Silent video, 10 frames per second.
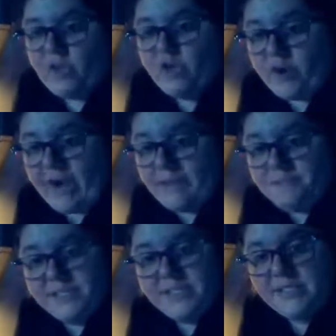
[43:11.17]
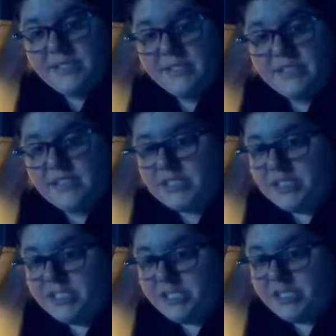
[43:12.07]
Grapes,
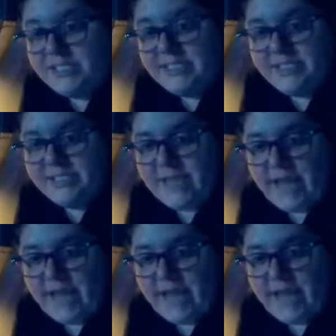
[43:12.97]
delicious.